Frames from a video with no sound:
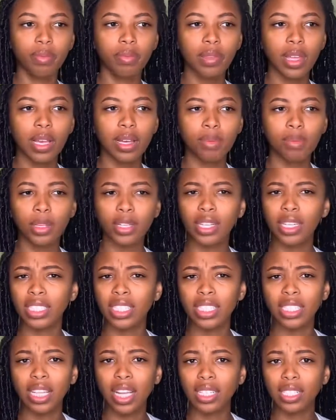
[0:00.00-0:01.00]
It
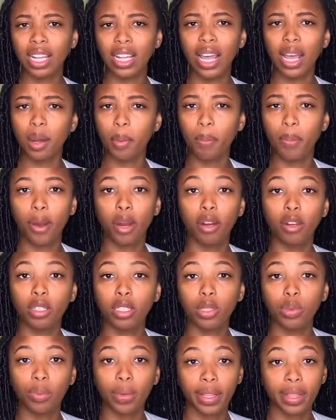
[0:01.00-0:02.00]
just has a lot of
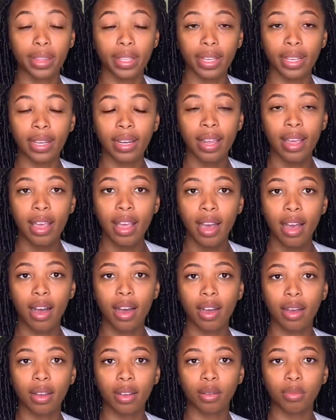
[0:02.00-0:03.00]
perks with it.
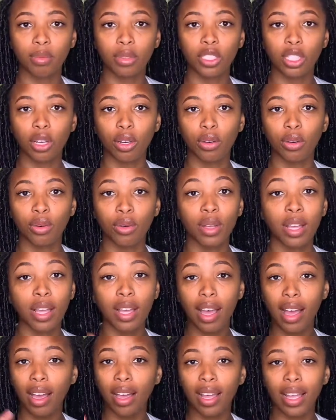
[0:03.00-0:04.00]
So
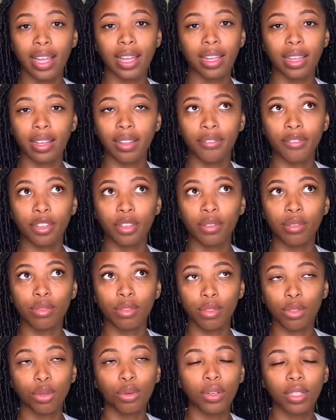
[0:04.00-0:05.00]
if you
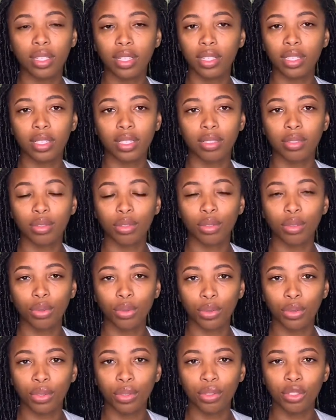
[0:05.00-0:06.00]
tour the
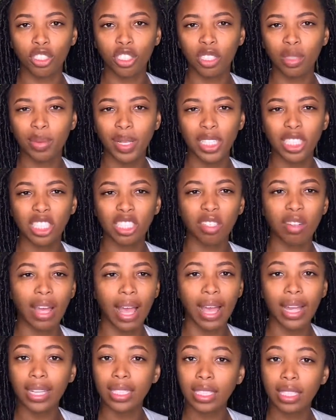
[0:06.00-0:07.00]
school, just make sure you
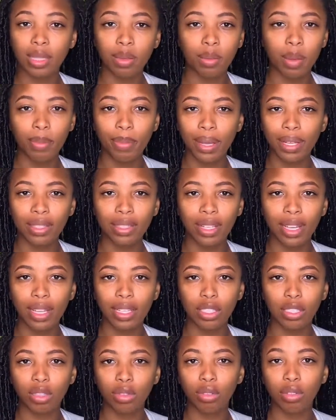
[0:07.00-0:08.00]
ask them about
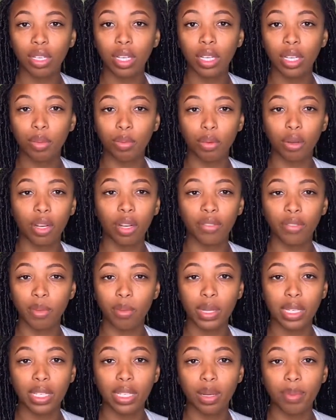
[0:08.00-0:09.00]
that so you can get more
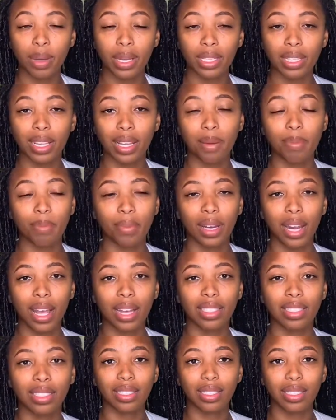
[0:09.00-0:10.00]
information about that. But
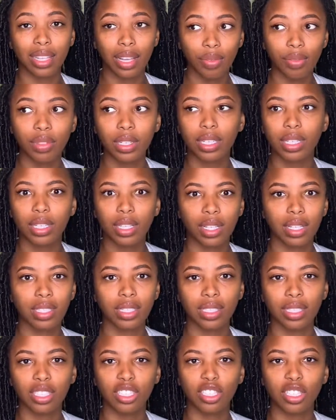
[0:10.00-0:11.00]
I definitely
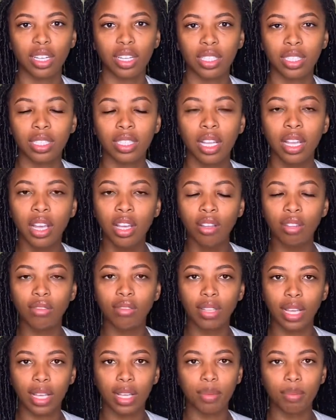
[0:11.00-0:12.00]
suggest you
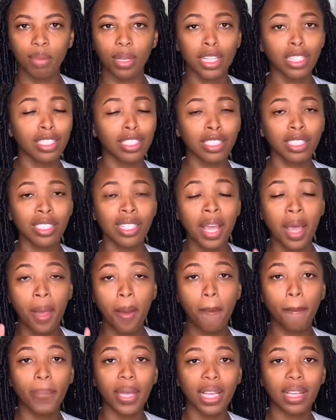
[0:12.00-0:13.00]
taking pictures,
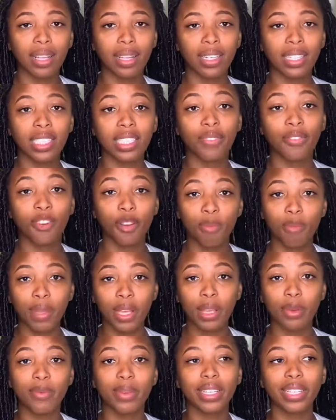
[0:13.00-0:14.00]
because for me
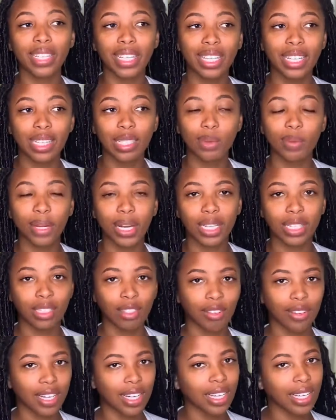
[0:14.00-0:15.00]
with Deans, when I
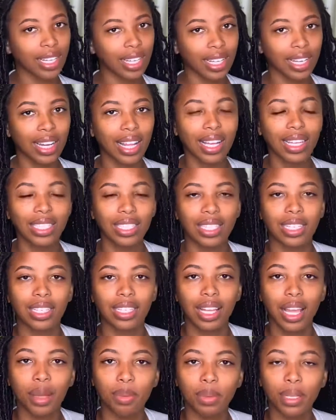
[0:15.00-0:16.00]
started, again, as an
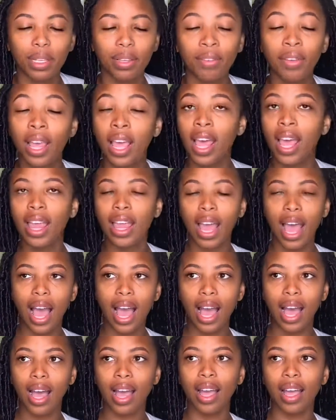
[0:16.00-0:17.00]
adaptive,
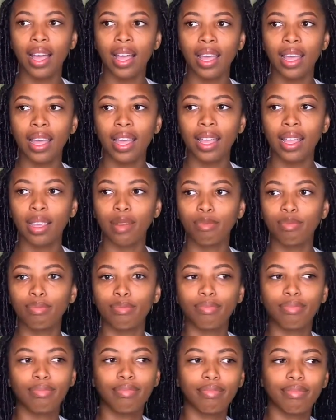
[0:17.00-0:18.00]
I
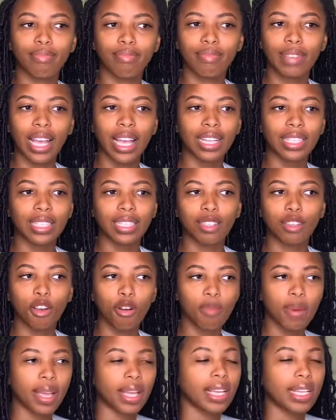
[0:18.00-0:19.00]
had to go
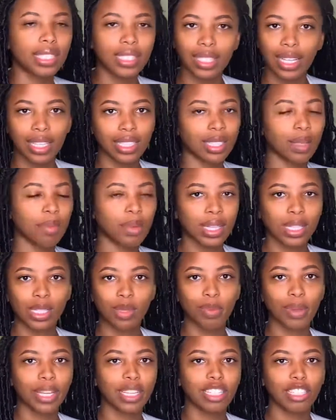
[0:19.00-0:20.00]
back and take some of these
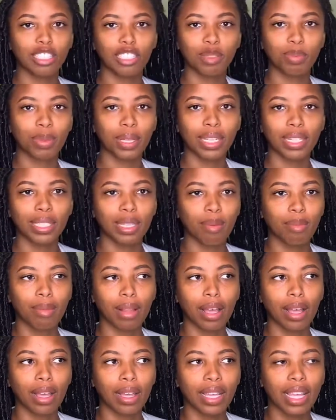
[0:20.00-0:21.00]
pictures, because I'm
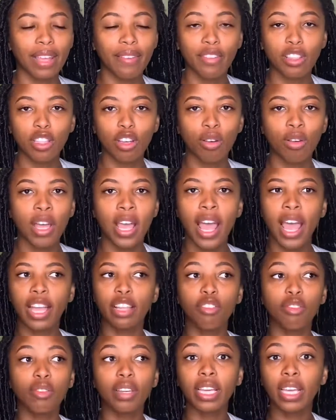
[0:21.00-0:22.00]
like, even though, and
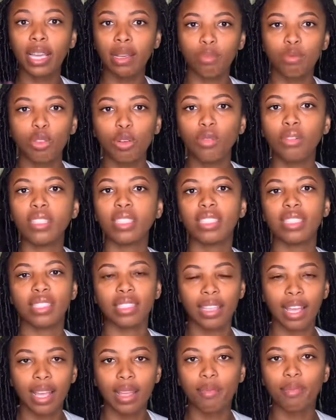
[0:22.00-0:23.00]
you keep doing the same